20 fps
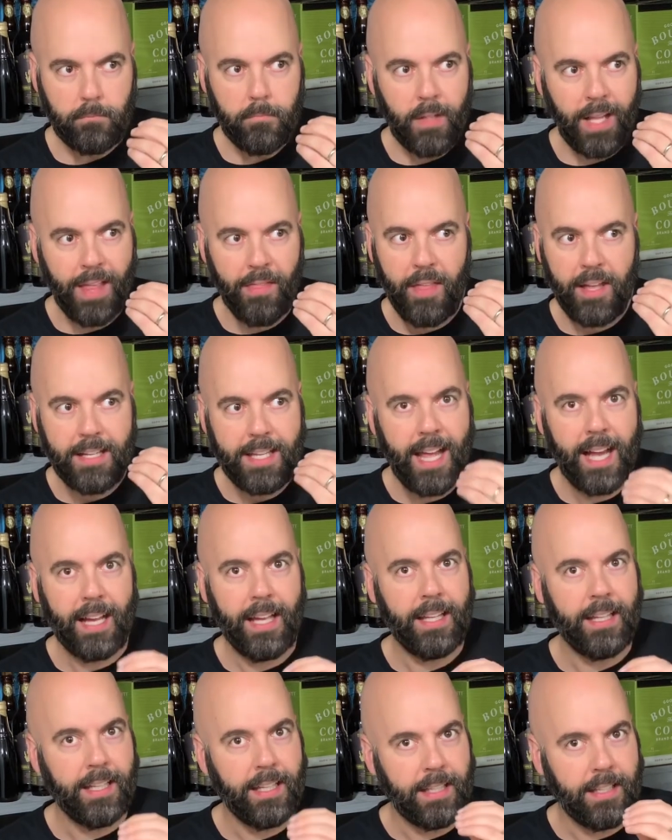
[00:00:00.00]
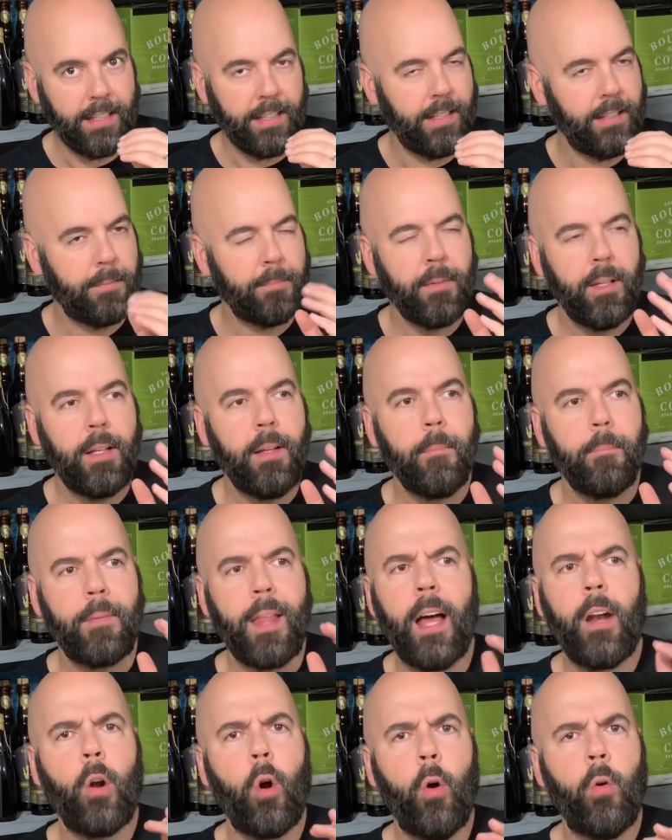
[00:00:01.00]
And then, yeah, it's
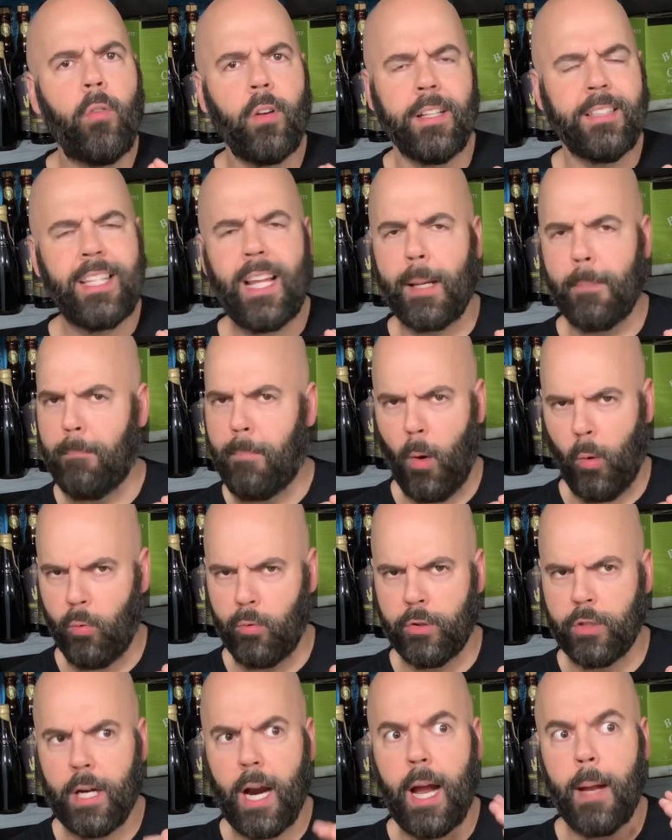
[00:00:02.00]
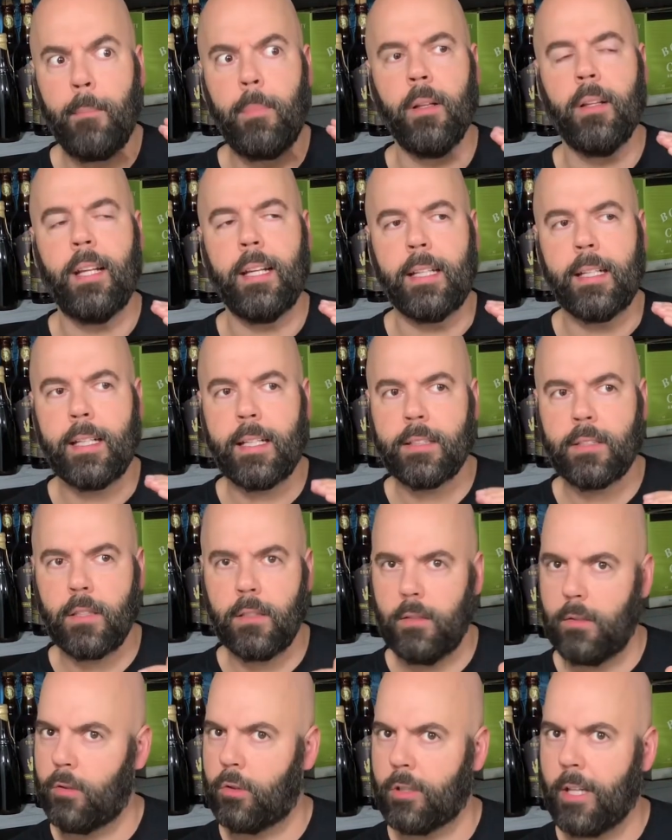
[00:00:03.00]
not like bone dry, but like it gets a
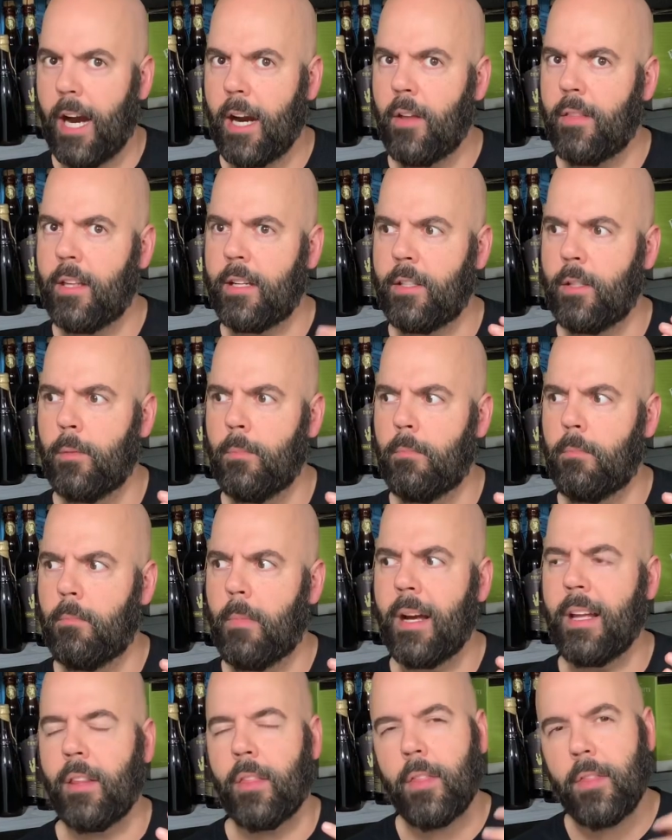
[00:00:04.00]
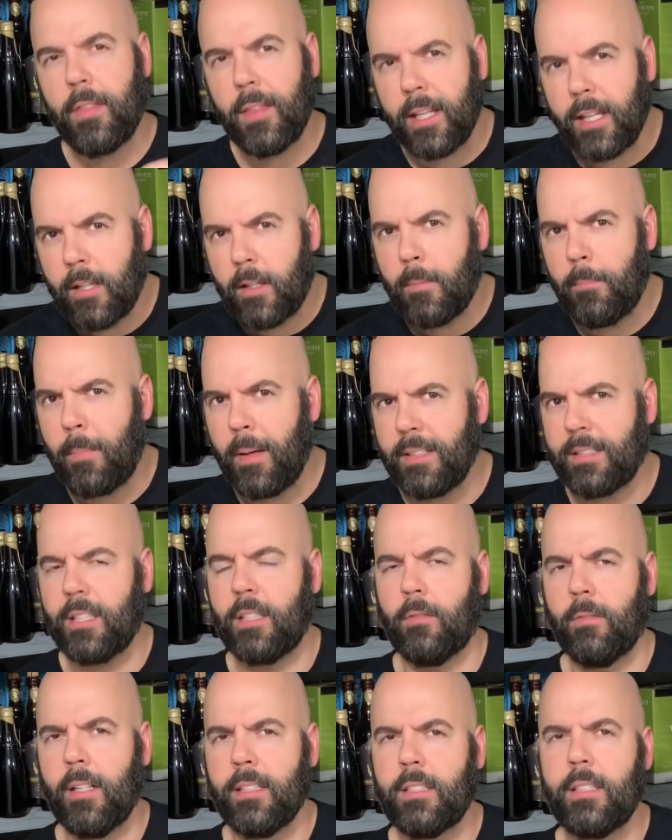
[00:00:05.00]
little drier than you might think based on
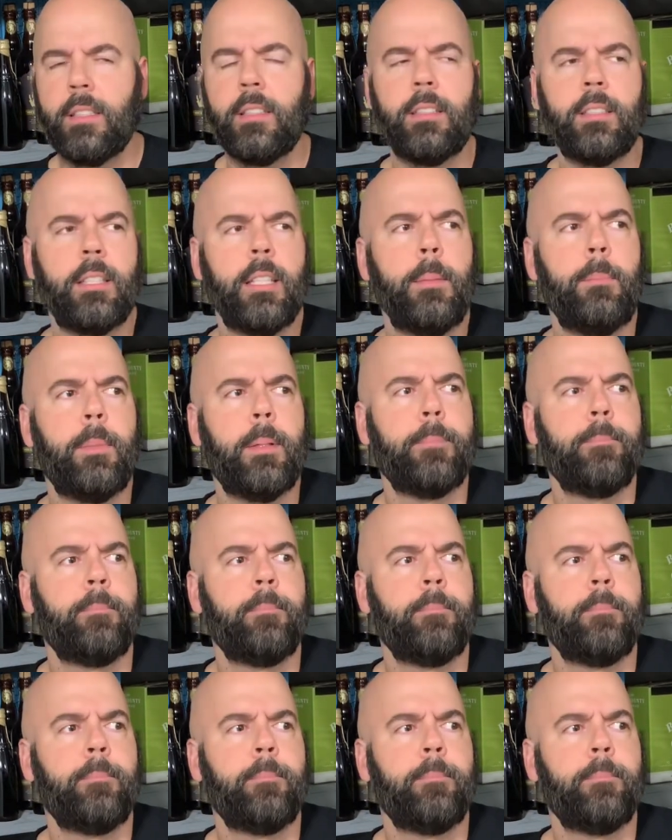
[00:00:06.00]
the rest of the sip.